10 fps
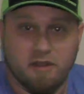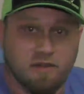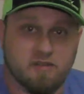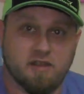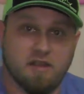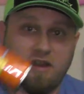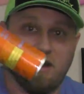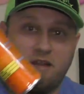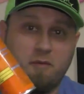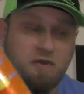You say,
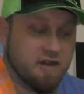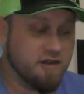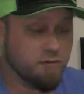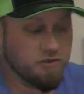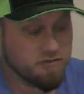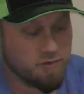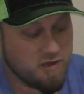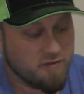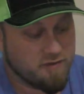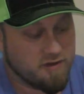but I need to put some
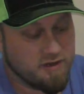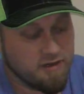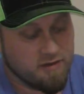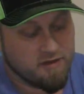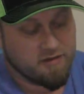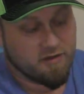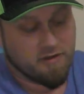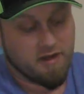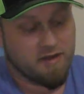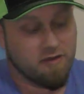off in there. That's
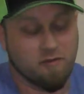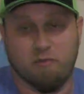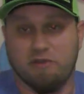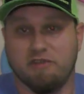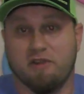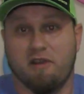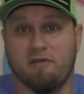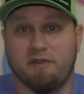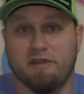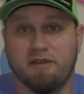alright, you can put your
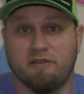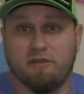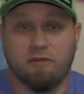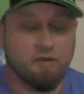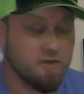off in there too.